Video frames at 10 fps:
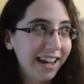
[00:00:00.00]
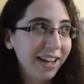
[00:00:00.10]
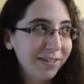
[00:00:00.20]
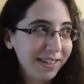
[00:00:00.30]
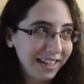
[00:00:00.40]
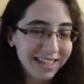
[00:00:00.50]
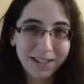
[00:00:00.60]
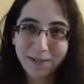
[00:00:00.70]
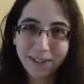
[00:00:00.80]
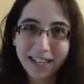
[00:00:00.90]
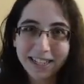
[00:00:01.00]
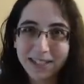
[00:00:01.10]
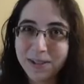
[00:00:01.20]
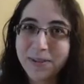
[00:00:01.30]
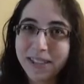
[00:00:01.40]
have dates for that
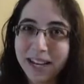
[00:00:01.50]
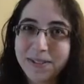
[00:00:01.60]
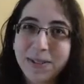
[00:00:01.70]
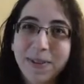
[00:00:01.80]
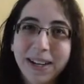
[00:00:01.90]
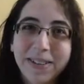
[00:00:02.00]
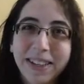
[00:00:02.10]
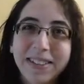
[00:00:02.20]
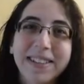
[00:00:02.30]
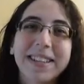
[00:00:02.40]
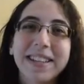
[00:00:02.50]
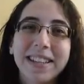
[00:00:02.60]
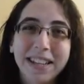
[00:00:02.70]
too, but that was back when I was on